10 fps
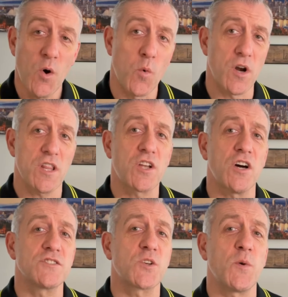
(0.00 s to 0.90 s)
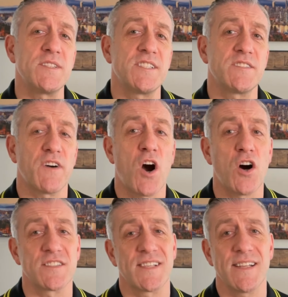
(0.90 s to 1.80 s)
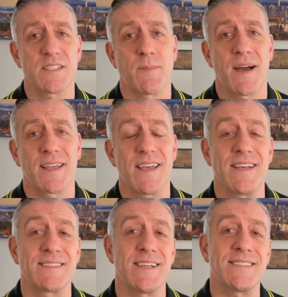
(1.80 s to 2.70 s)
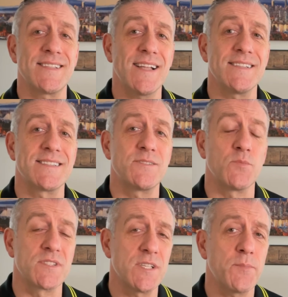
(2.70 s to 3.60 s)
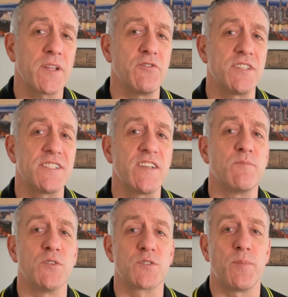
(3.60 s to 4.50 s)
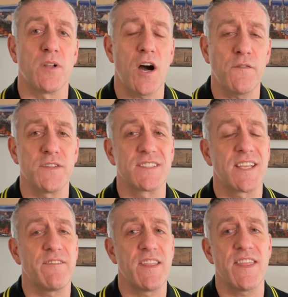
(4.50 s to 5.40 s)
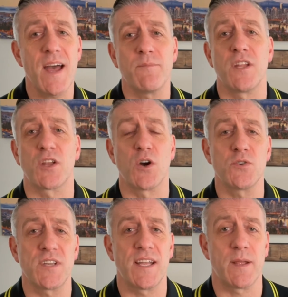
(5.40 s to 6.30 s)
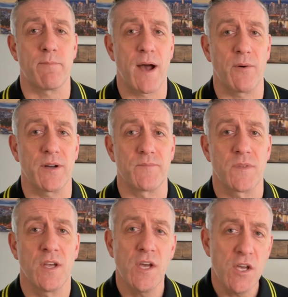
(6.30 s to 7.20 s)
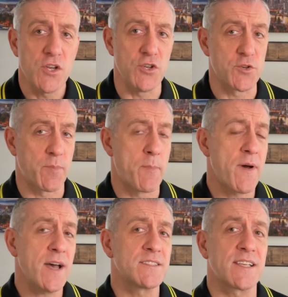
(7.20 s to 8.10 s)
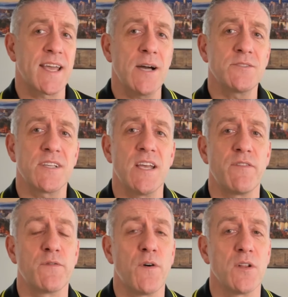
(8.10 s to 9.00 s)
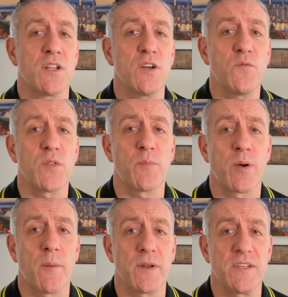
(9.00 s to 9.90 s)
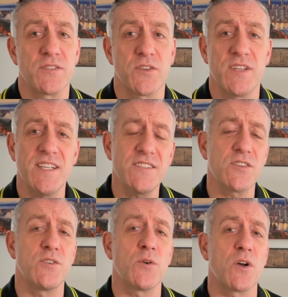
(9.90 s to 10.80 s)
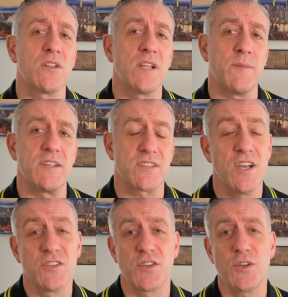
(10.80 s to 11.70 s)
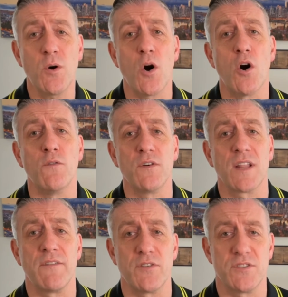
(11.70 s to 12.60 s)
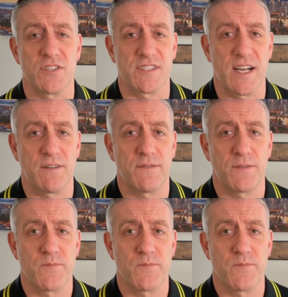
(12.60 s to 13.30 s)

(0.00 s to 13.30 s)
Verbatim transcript: One of the consequences of a hot seller's market is that sellers will typically receive multiple offers, giving them the negotiating power. You should prepare to counter if you fall in love with a property, so you need to know your limits so you don't over leverage yourself.